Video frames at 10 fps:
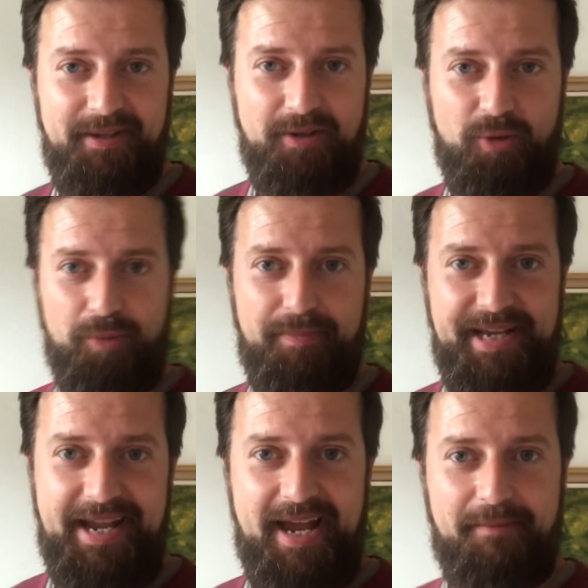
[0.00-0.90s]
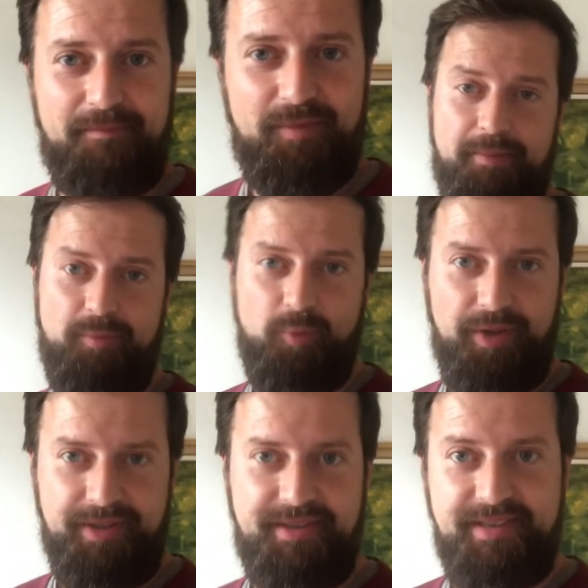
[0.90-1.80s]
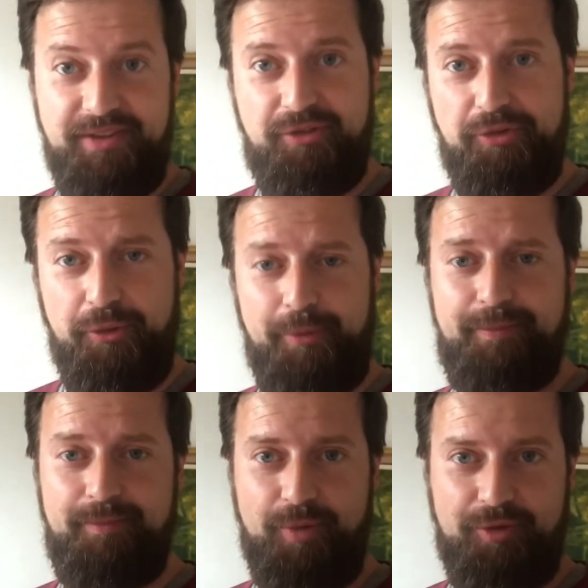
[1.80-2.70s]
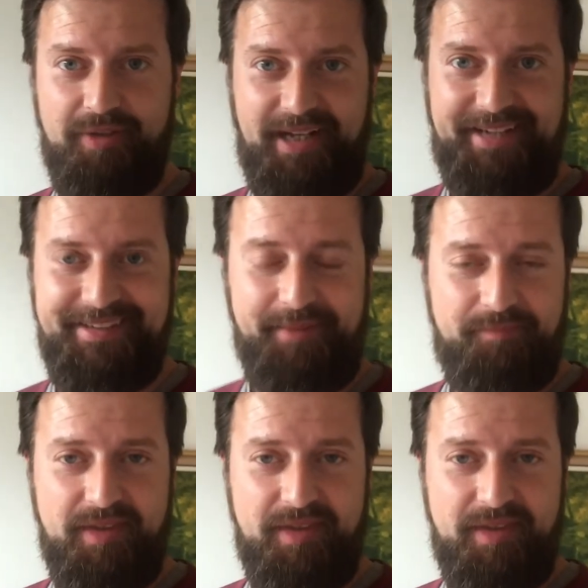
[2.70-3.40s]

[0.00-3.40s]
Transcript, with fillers: all mayhem will ensue most likely.